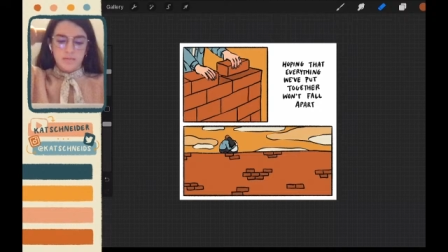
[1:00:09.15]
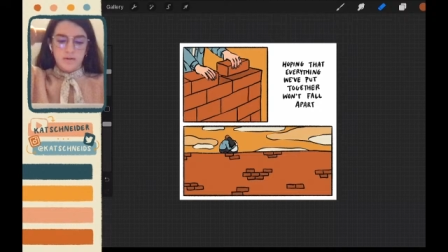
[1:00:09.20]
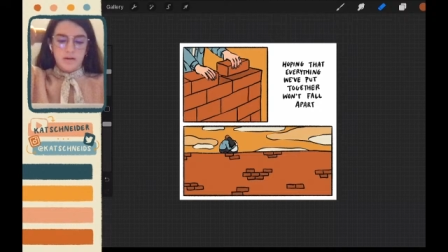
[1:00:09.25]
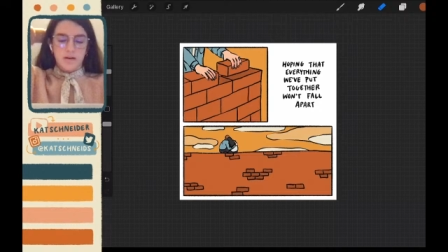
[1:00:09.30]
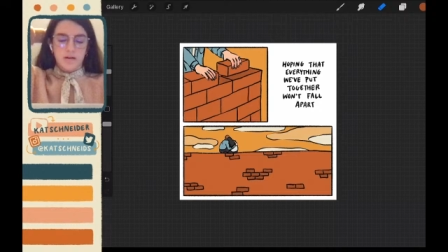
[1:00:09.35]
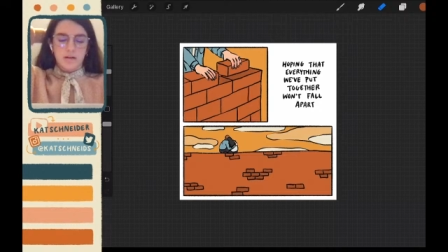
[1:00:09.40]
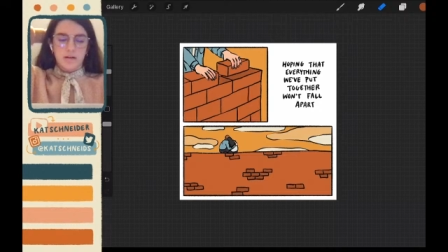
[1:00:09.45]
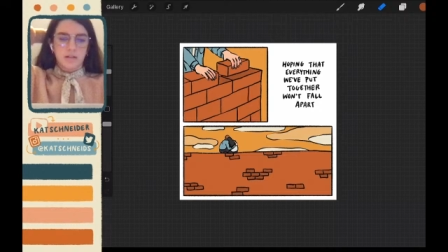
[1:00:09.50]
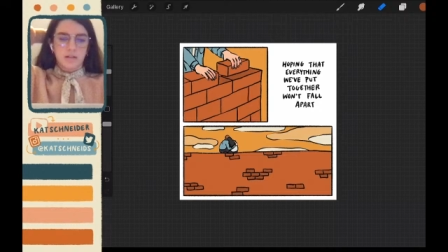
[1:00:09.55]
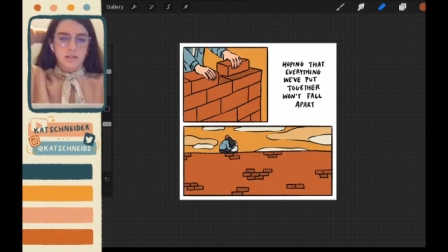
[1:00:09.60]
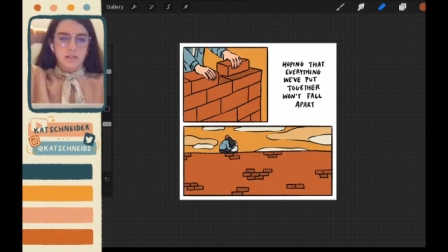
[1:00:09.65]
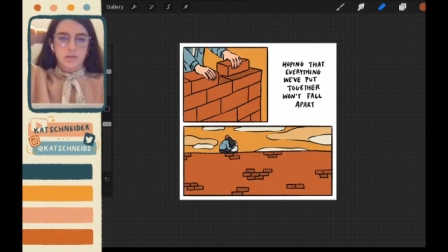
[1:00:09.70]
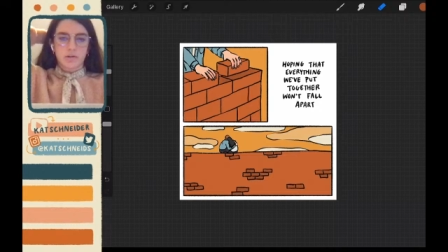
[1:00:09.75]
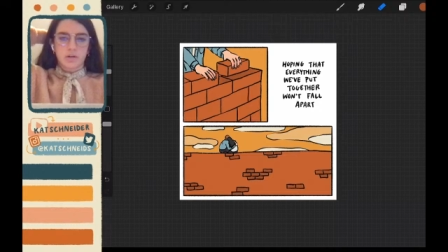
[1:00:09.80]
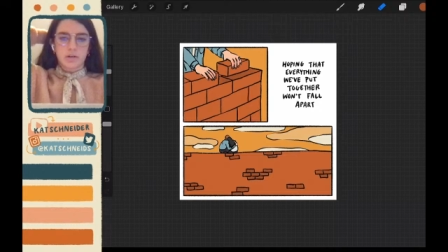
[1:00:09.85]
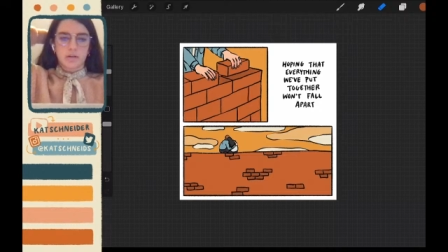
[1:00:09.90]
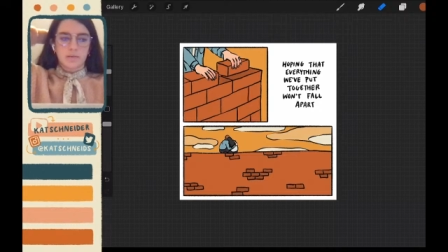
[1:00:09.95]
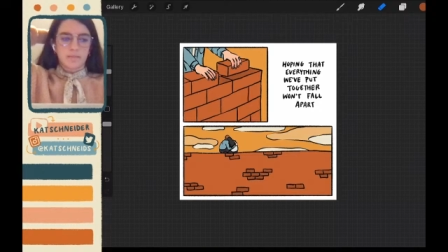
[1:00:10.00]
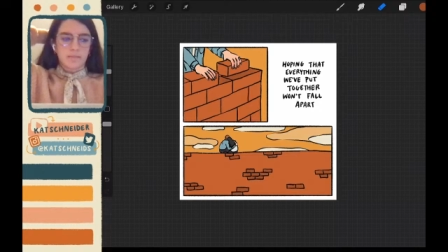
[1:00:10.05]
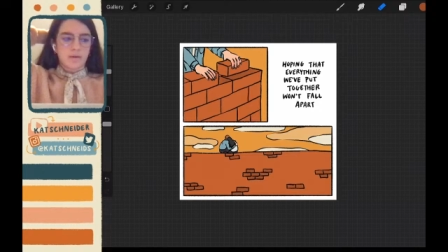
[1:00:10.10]
on
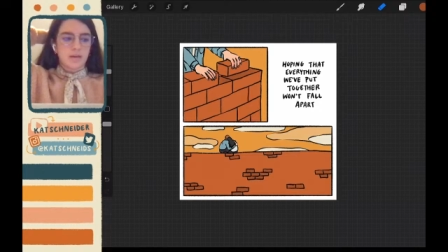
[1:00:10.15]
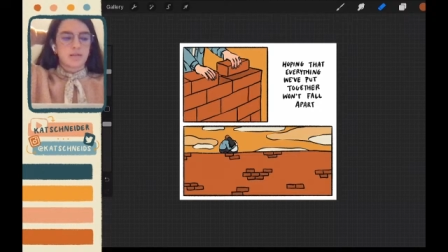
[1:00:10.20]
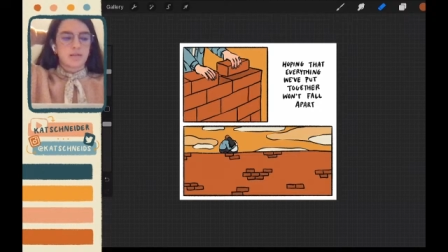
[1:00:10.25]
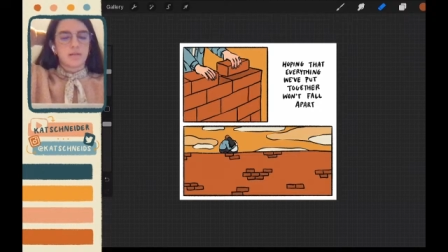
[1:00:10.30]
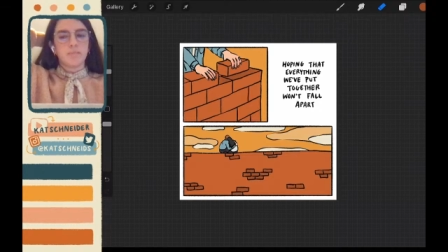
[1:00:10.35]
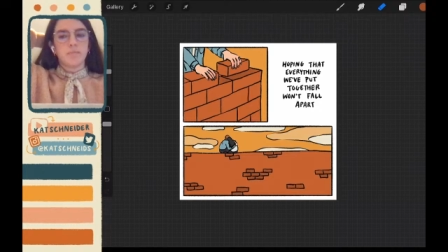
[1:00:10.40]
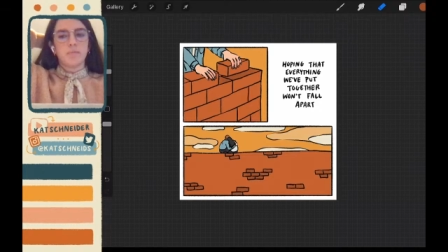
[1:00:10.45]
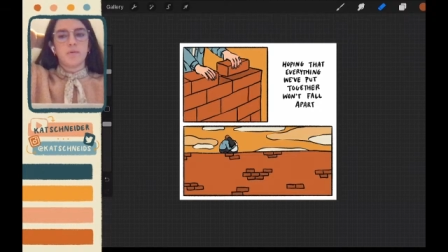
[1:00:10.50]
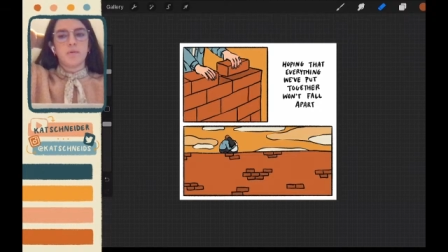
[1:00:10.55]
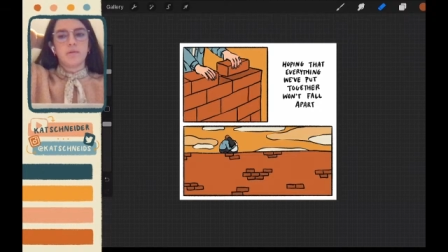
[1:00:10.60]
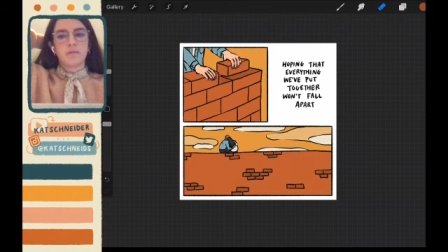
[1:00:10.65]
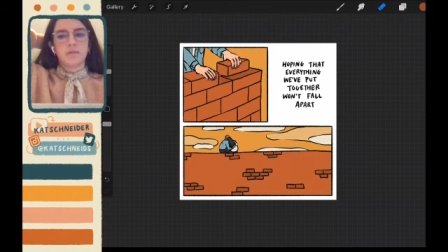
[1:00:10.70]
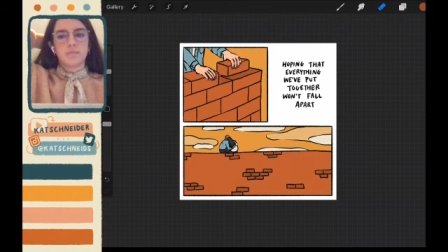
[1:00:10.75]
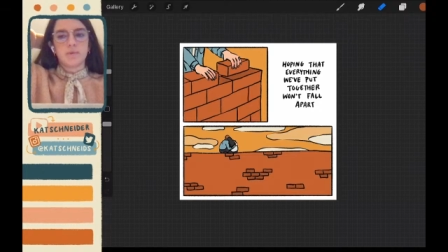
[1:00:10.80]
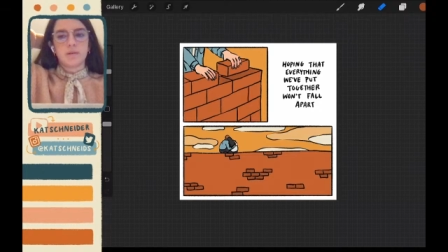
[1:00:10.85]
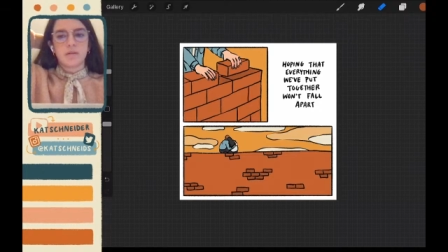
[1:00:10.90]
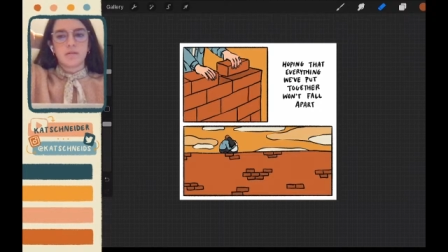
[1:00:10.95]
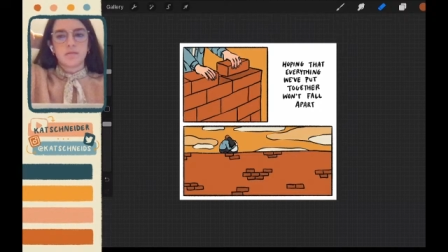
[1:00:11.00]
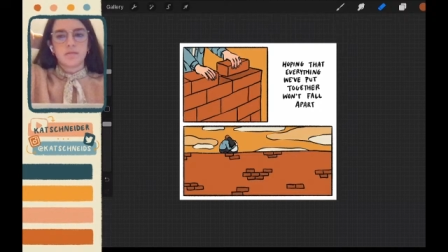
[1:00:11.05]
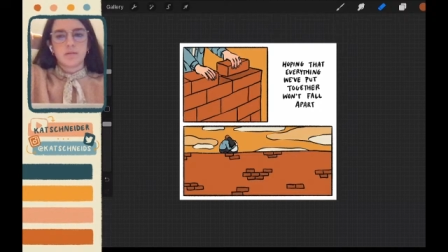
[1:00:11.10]
Instagram at some point this week.